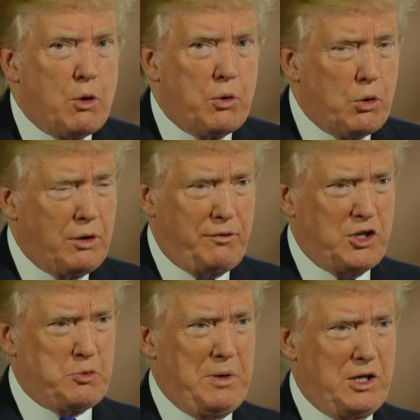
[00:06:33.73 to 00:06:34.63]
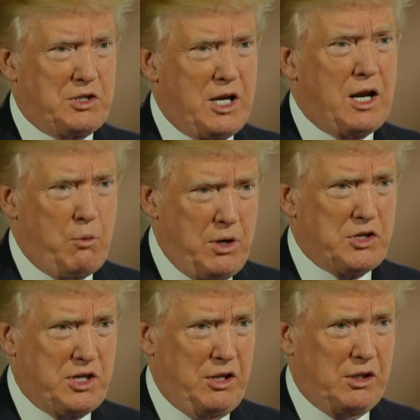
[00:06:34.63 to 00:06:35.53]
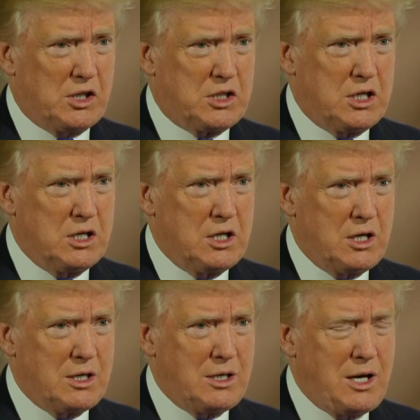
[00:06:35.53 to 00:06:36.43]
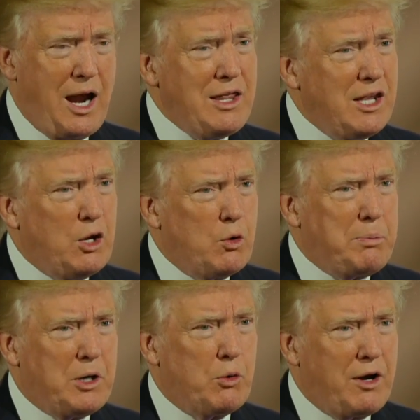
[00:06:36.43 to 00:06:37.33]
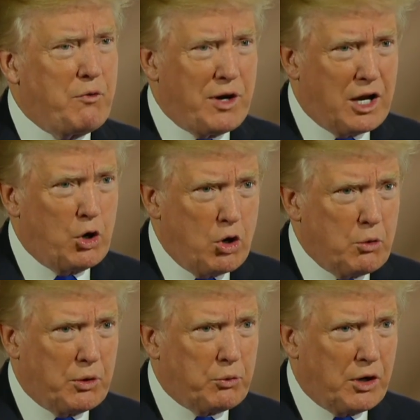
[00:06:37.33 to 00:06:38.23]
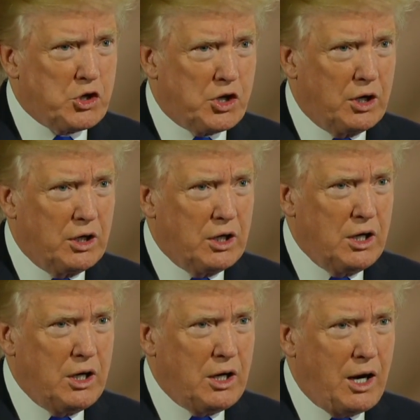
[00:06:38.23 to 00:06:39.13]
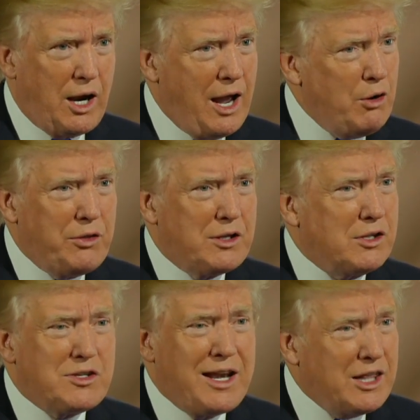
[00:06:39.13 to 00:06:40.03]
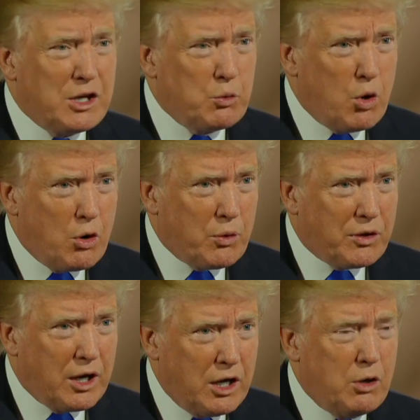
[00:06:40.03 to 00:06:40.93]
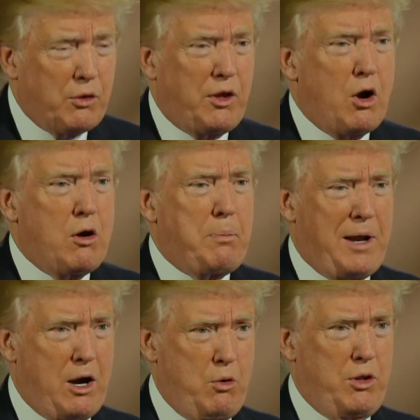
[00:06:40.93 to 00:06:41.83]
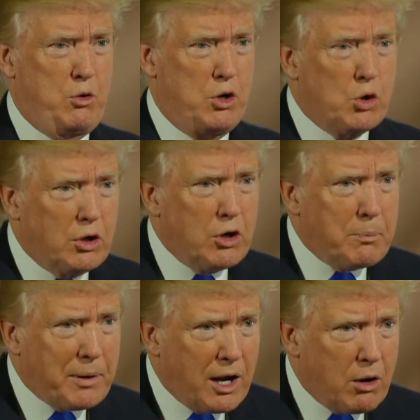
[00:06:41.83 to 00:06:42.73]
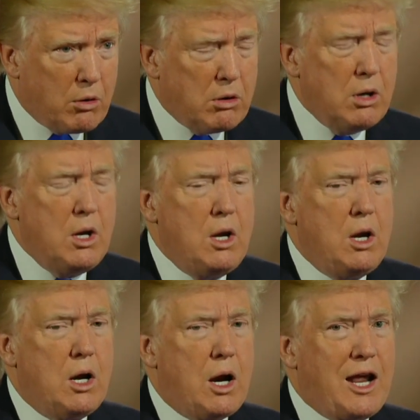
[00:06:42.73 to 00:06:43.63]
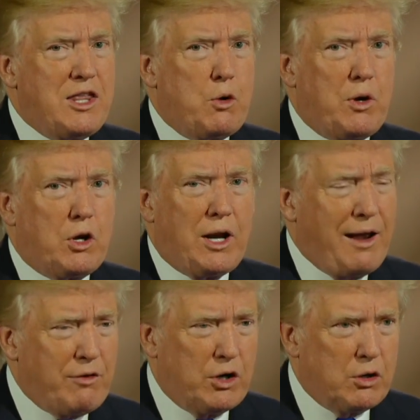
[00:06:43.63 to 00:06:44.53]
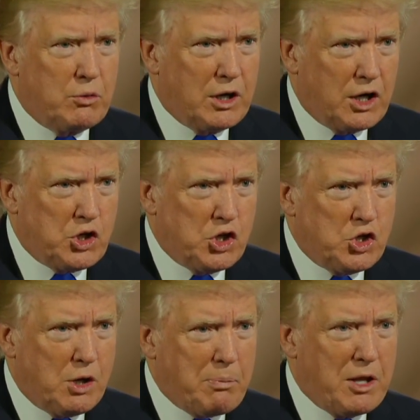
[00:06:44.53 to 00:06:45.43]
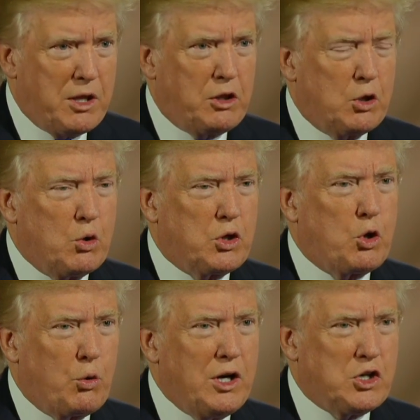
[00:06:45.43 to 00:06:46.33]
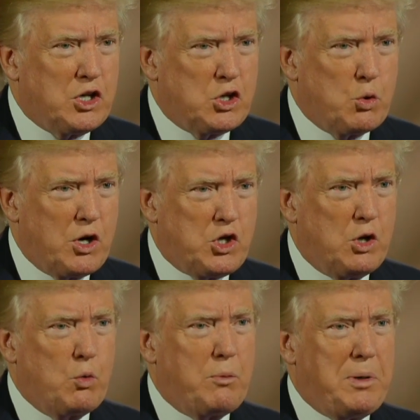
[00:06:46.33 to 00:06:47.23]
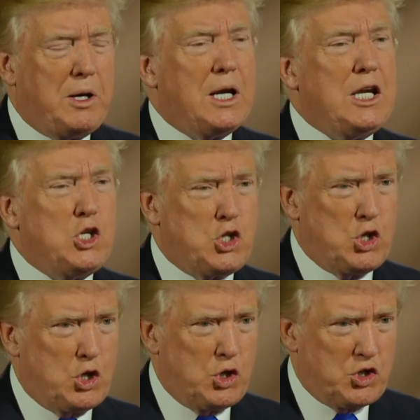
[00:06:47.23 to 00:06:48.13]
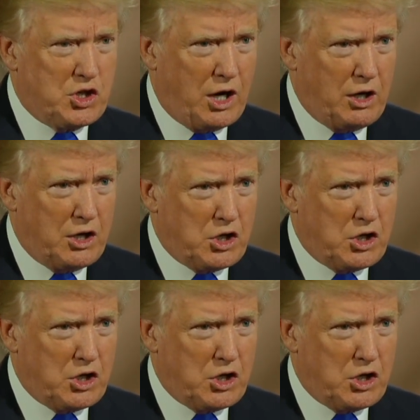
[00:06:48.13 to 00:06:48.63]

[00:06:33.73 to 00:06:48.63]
Now, with all of this being said, I want to say this. I think it would be great if we got along with Russia. I don't think there's anything wrong with getting, you know, they are a power, they're a nuclear power. I think we could have a good relationship. I think the North Korean situation would be easier settled.